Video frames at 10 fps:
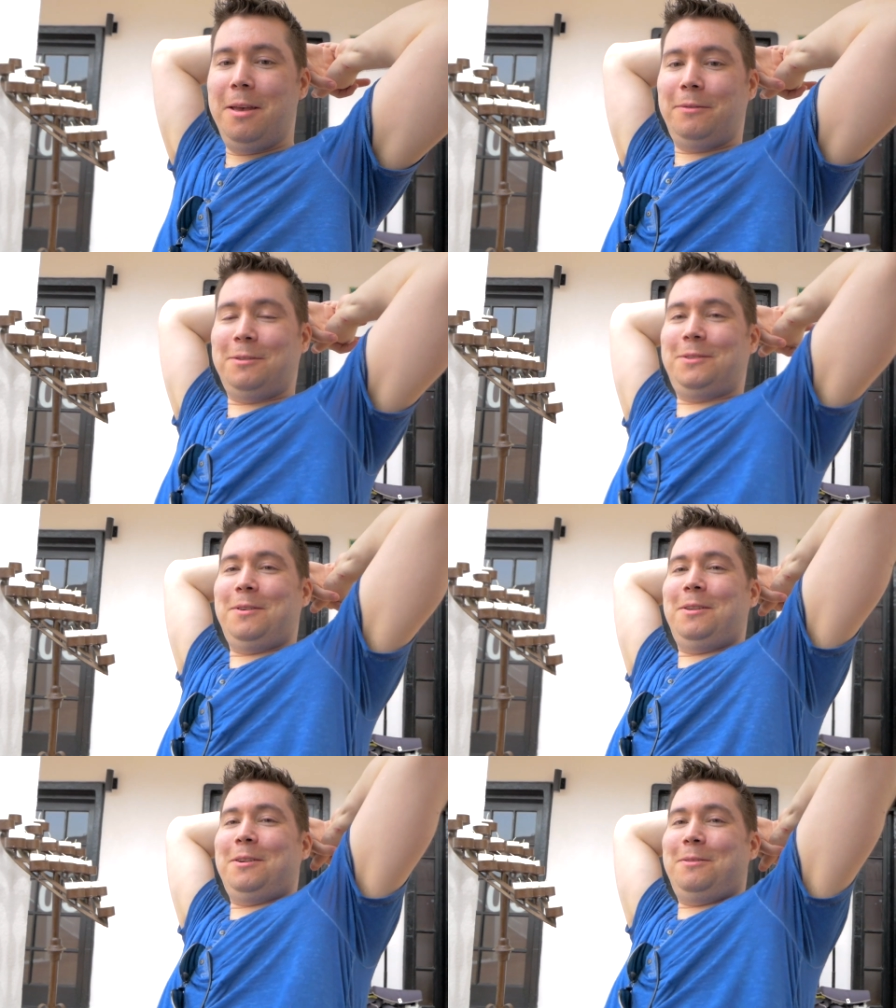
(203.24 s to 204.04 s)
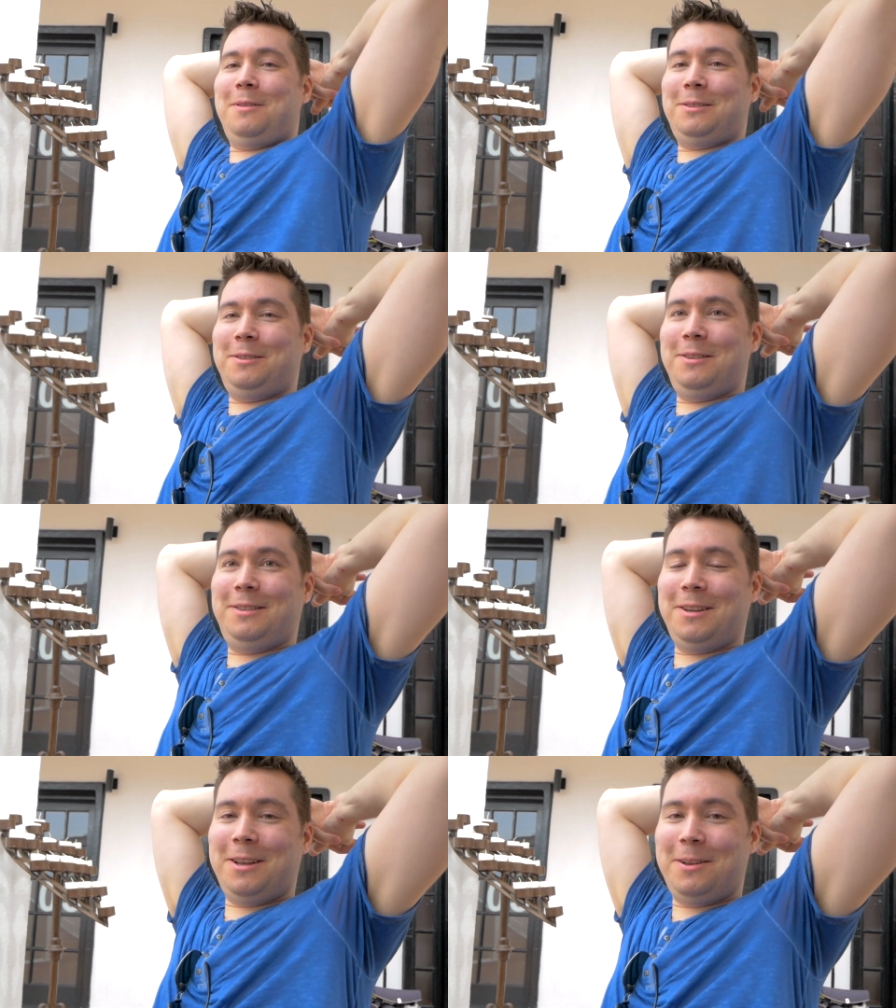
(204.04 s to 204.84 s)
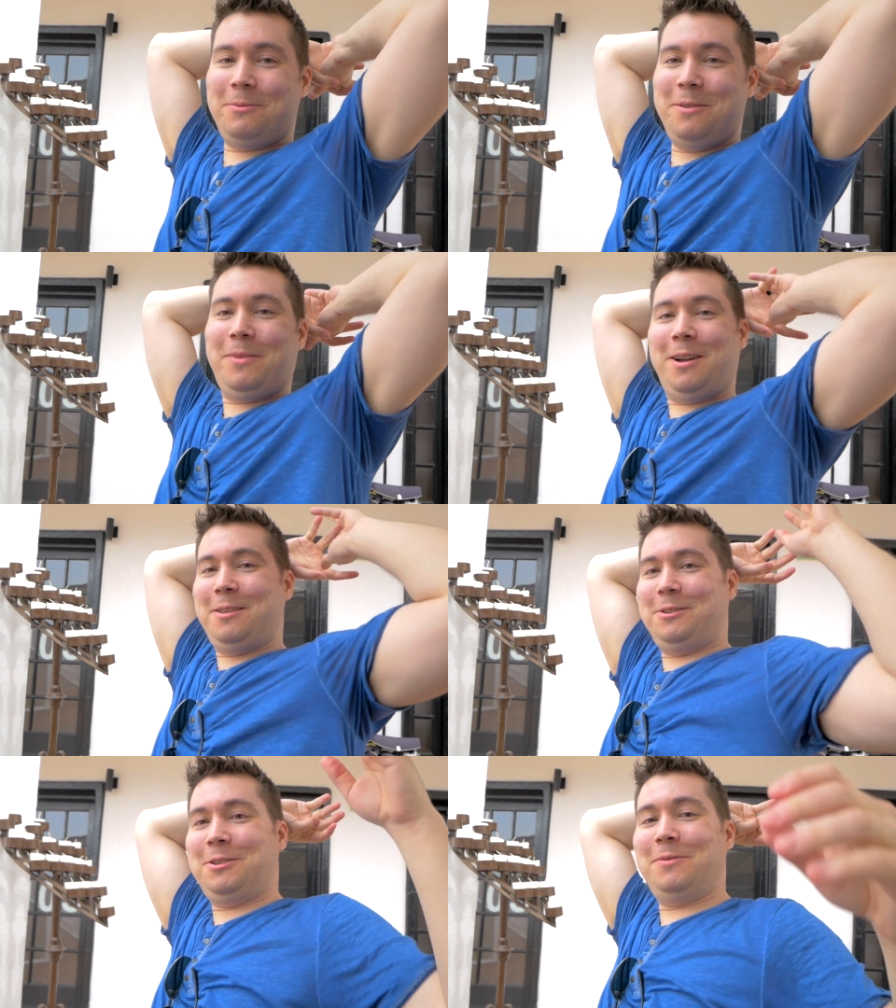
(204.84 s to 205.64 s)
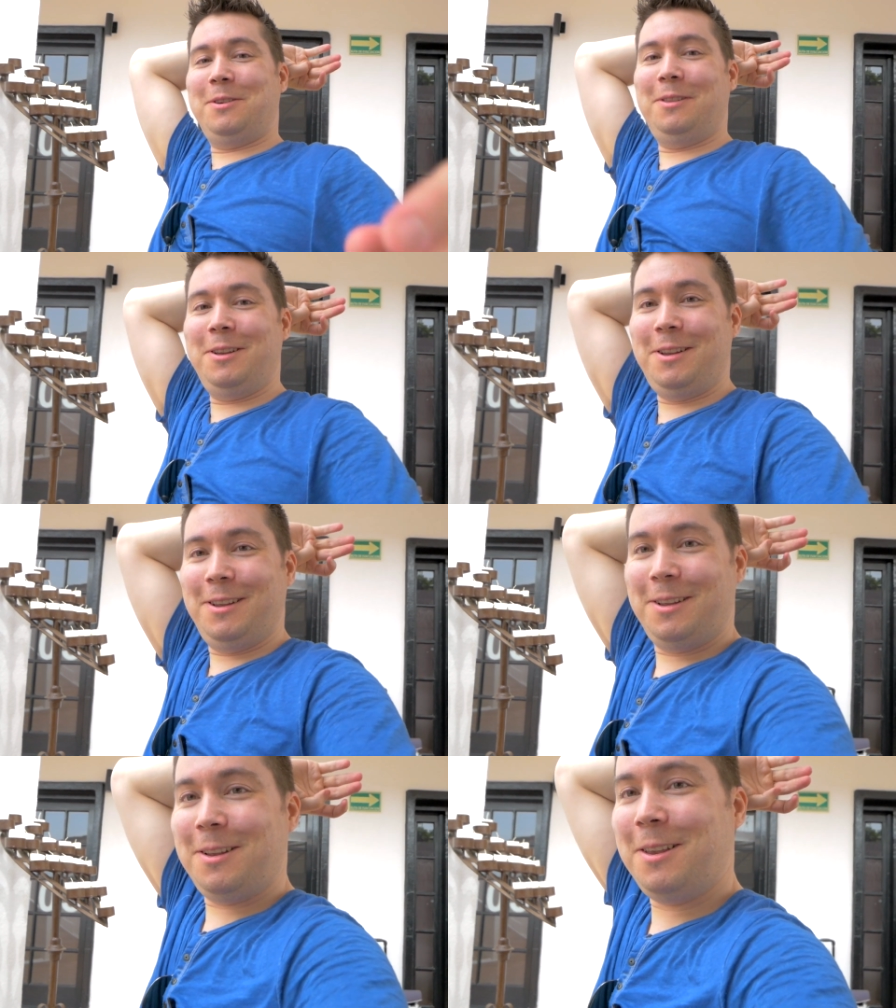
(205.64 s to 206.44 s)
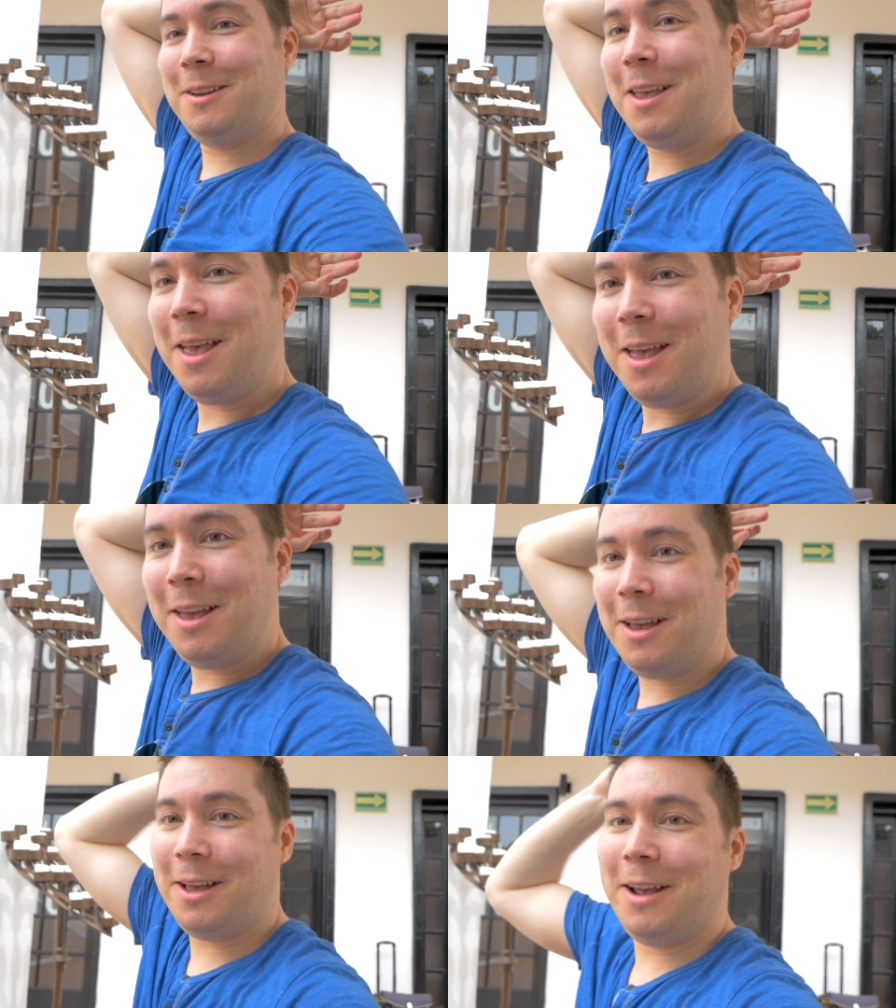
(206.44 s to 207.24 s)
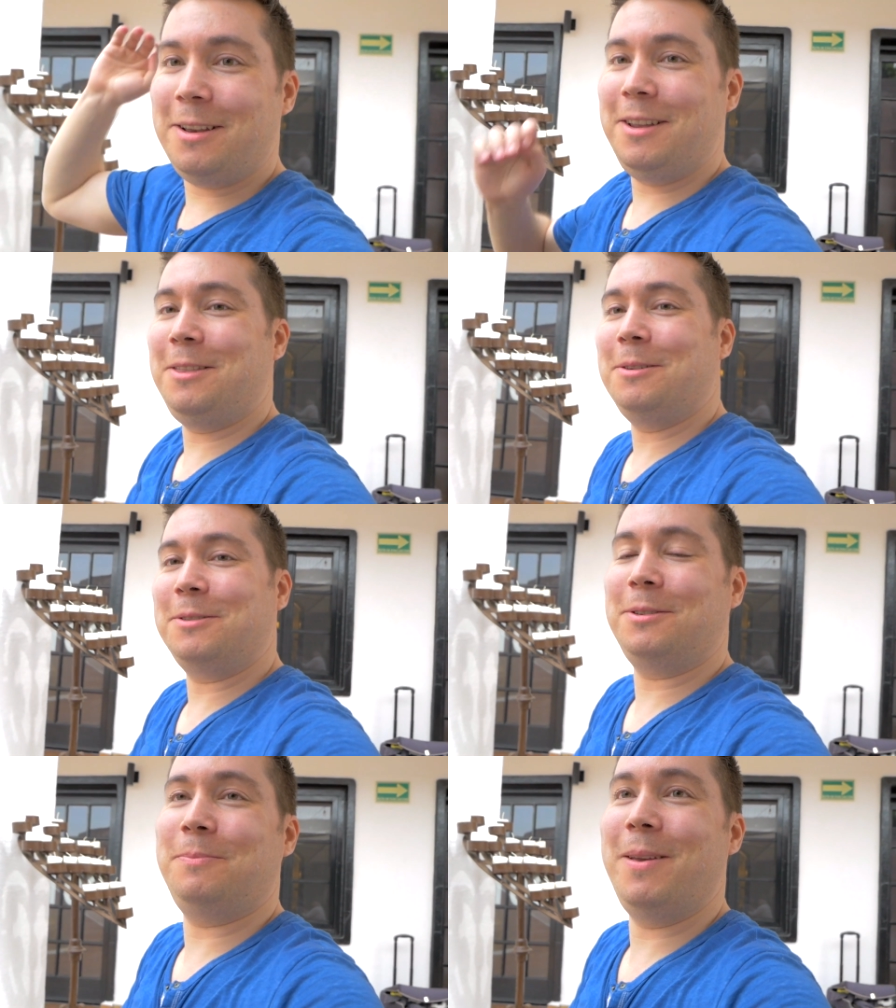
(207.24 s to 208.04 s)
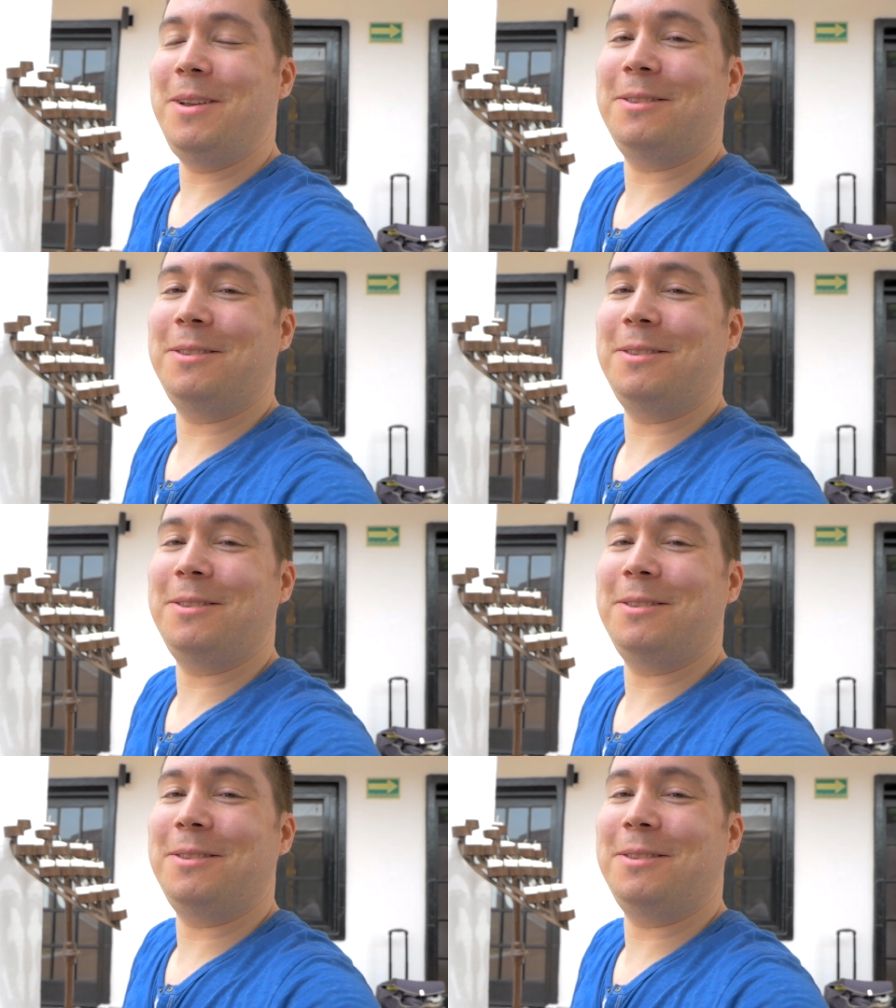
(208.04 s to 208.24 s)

first of all, our resident uh, marine biologist over here, Lydia, uh, ID'd those baby